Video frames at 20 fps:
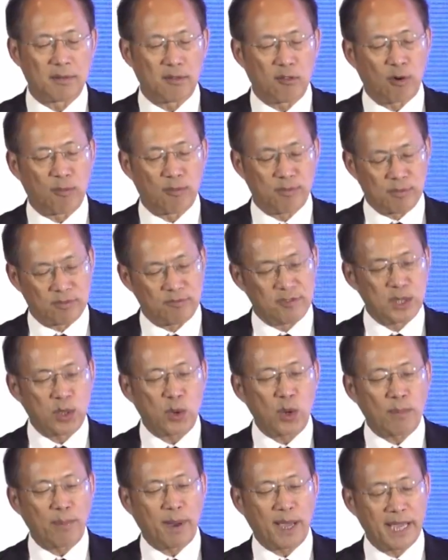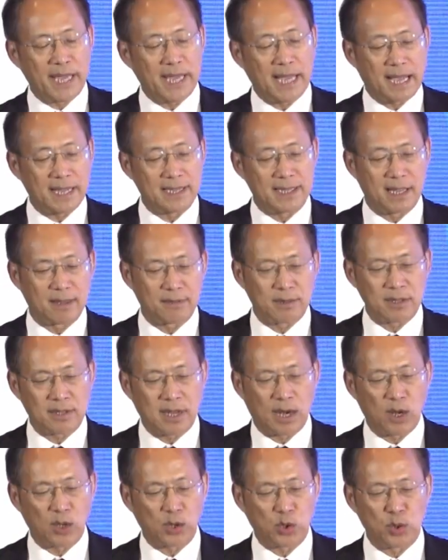well, we don't know about AI yet. There's
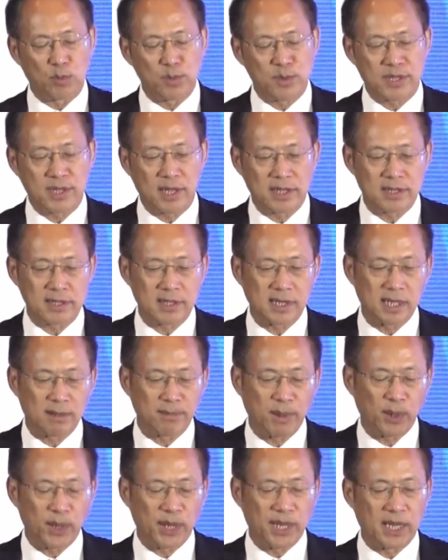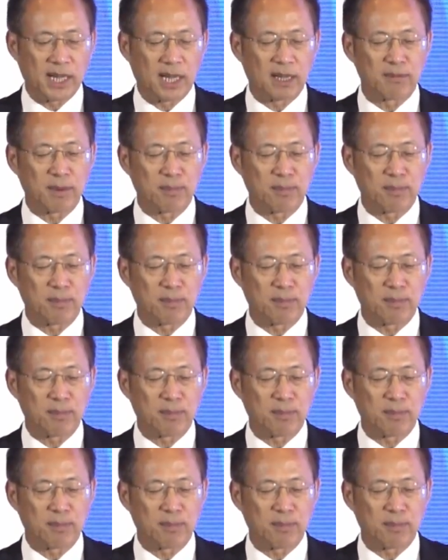a lot of doomsday about AI.